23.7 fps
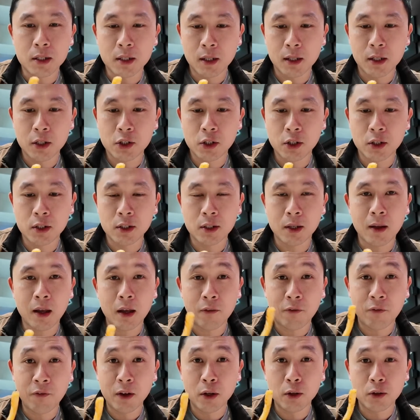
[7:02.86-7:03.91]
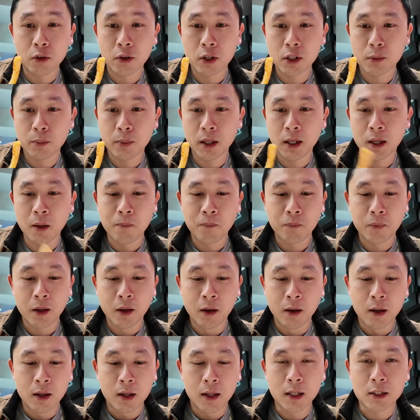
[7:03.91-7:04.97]
delicious and feel crispy.
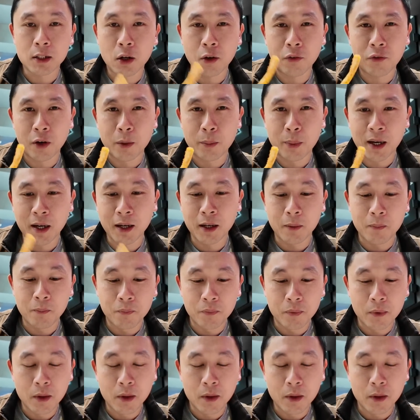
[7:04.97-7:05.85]
Let's go for a bite.